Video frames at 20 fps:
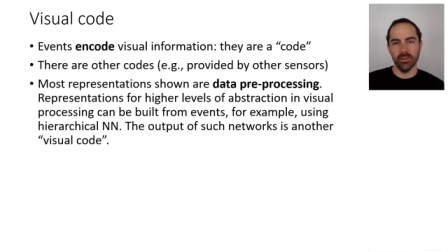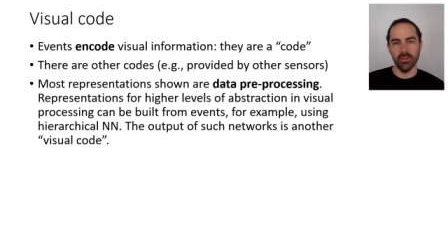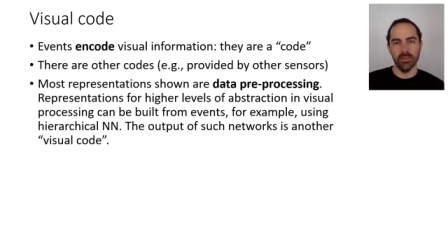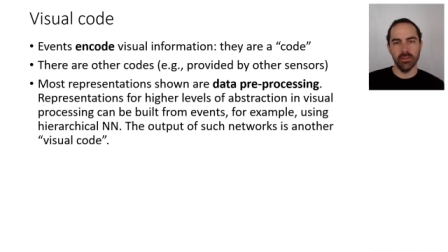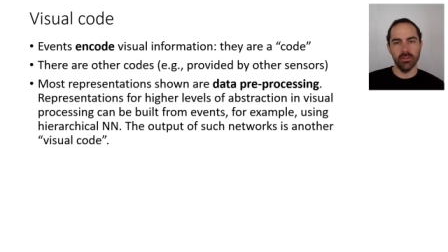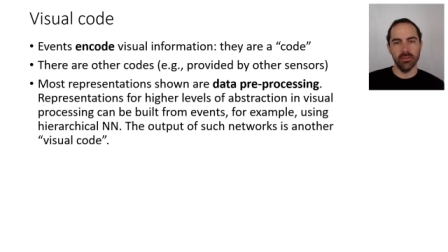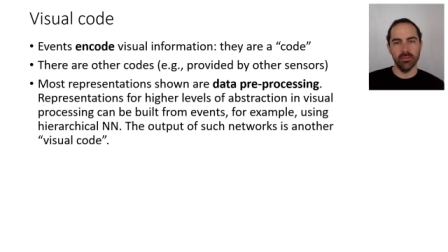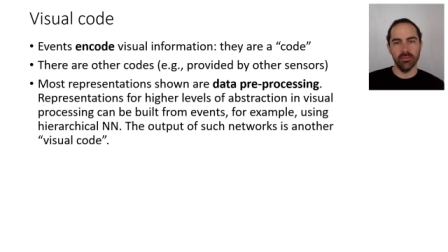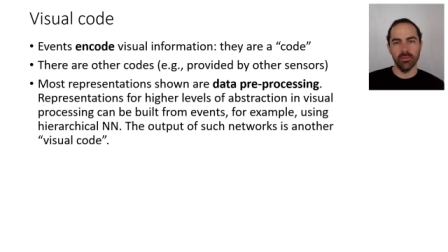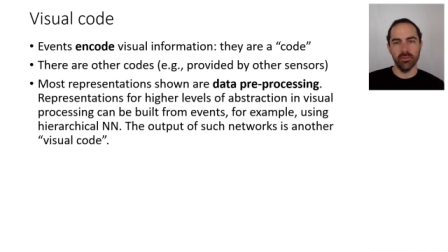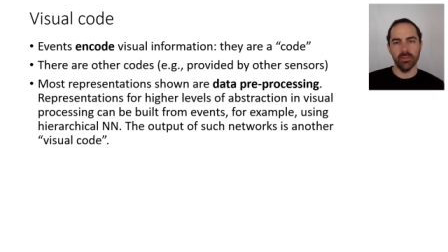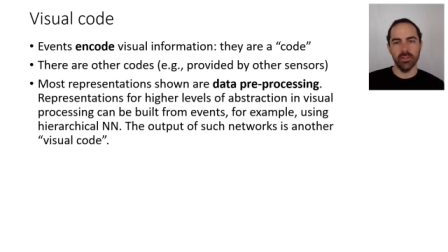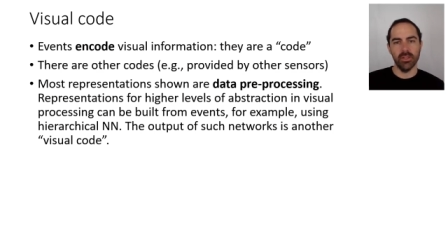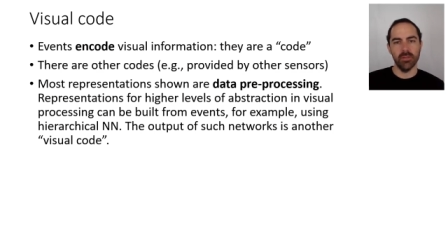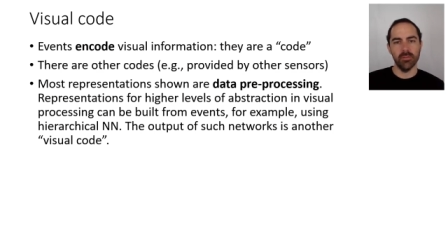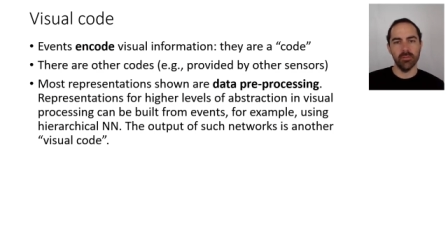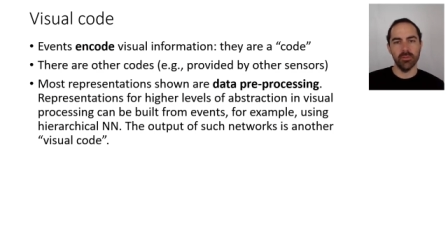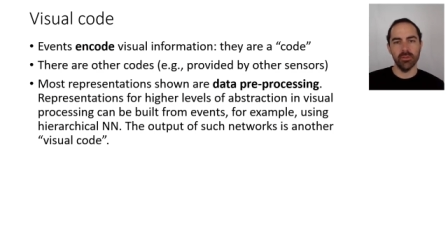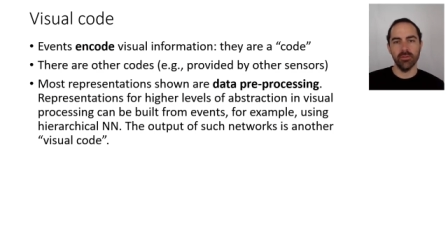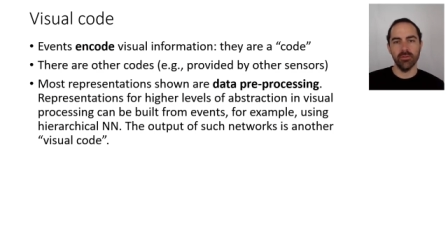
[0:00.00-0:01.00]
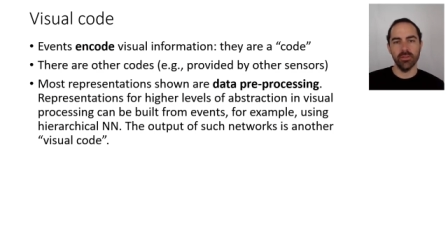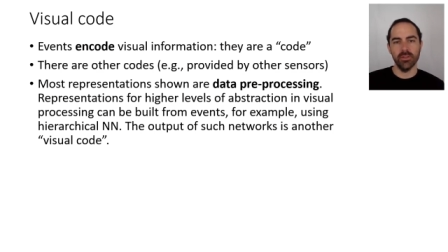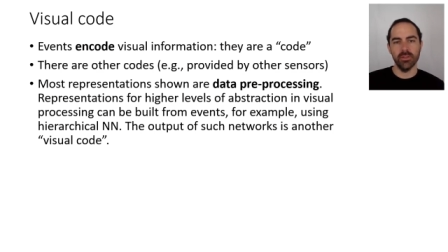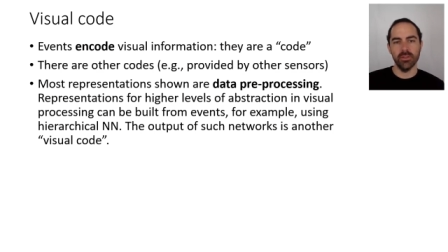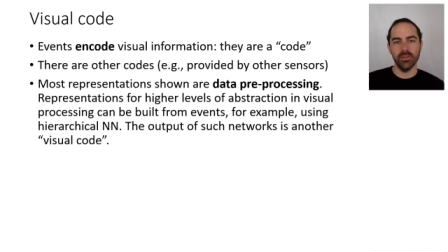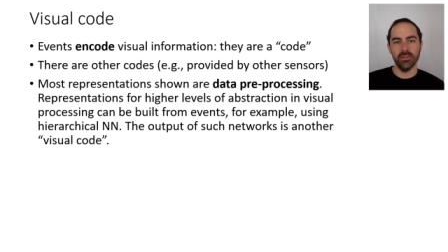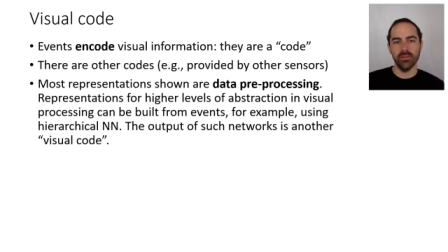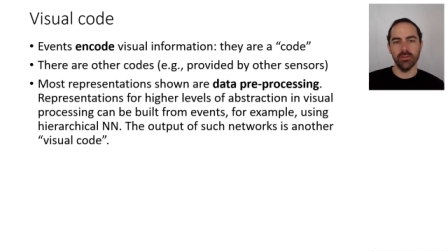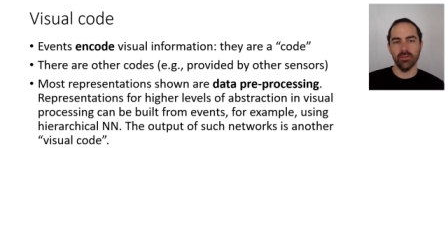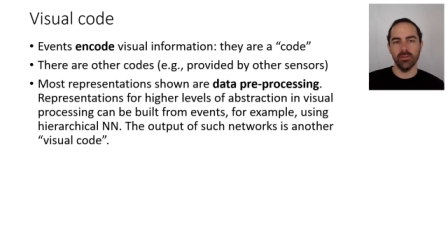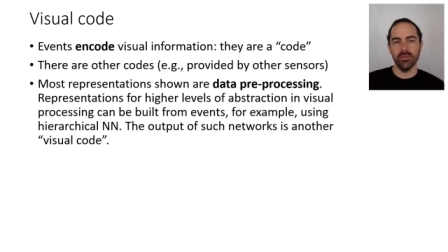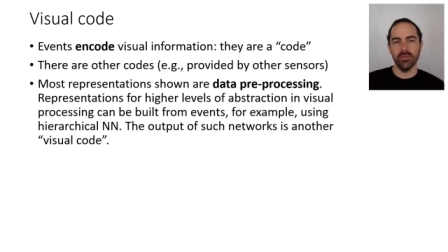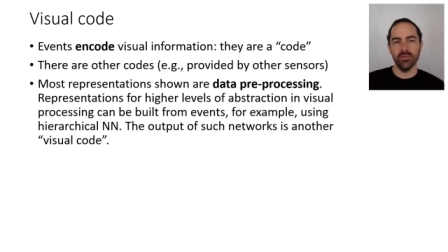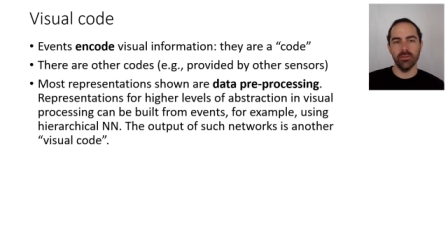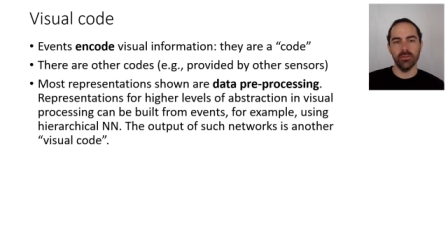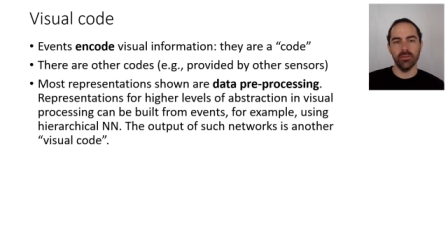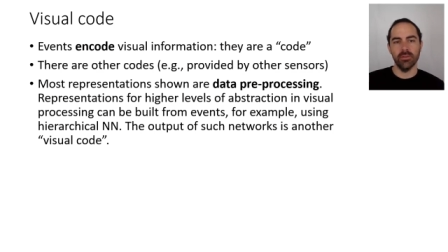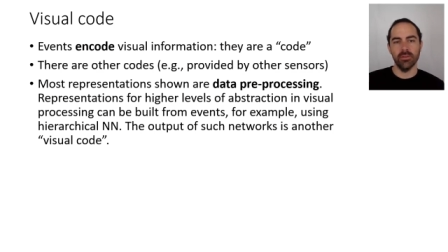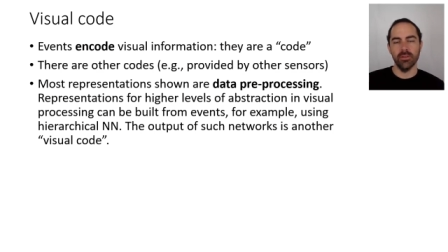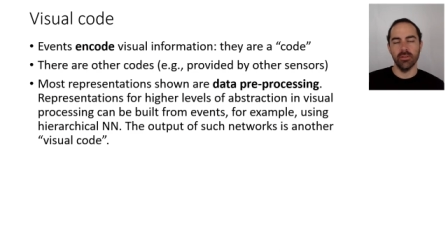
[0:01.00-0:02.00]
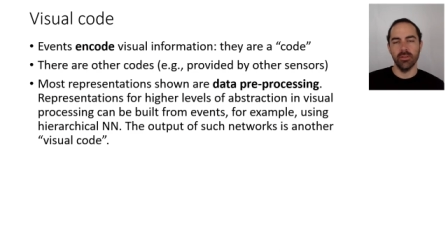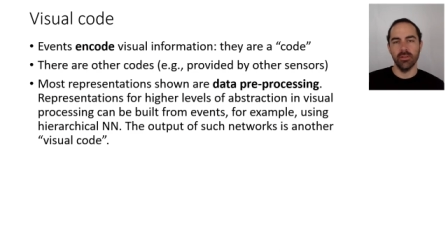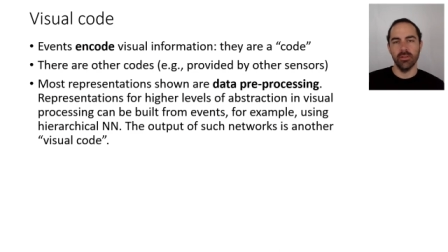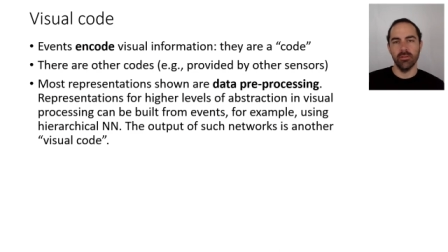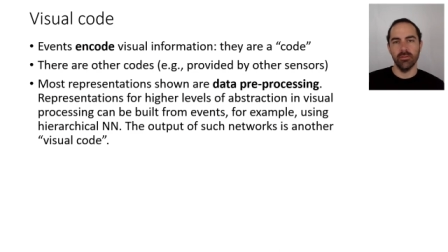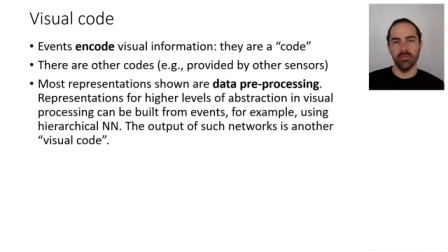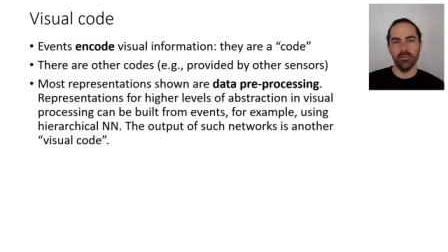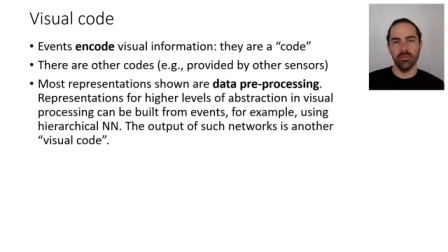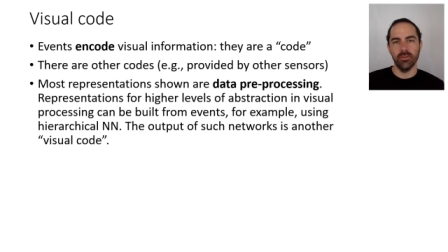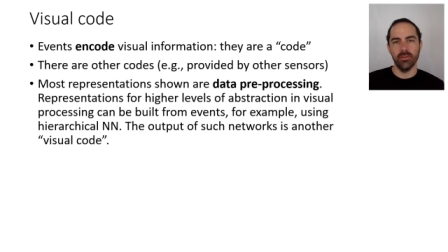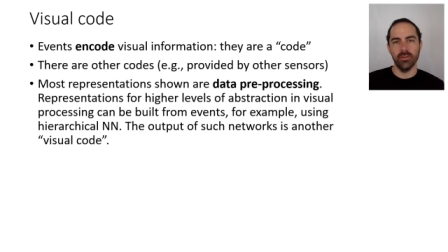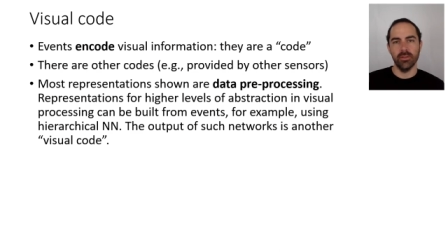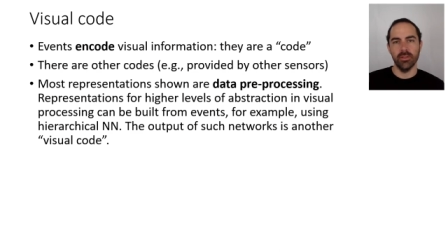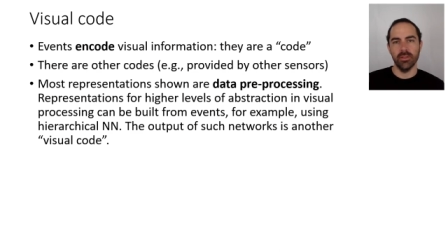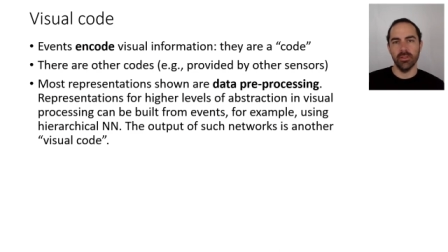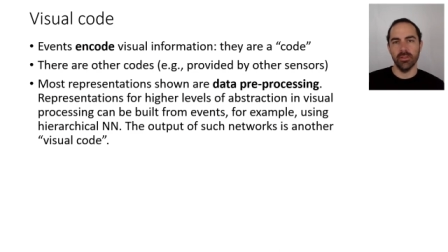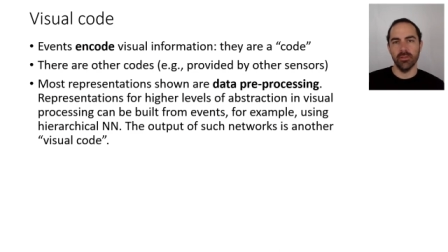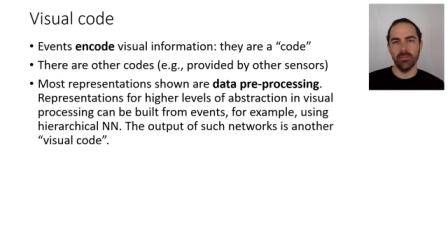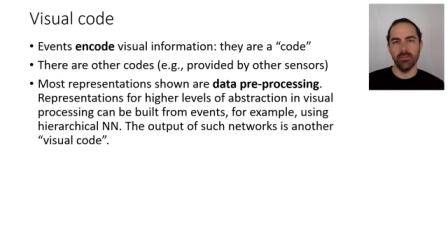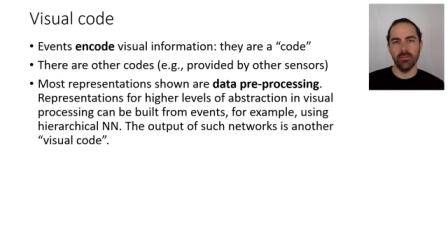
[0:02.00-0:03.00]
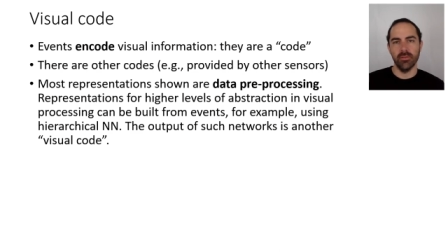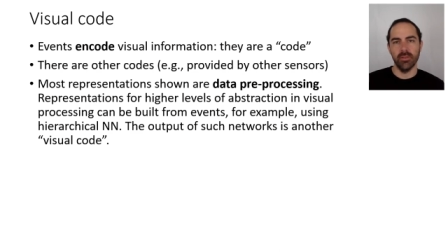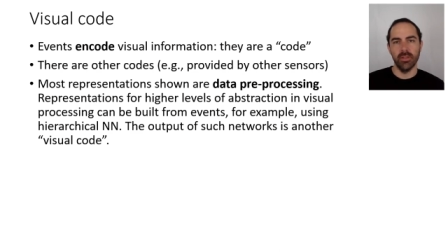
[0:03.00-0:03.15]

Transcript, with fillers: uh, for time surfaces or for uh,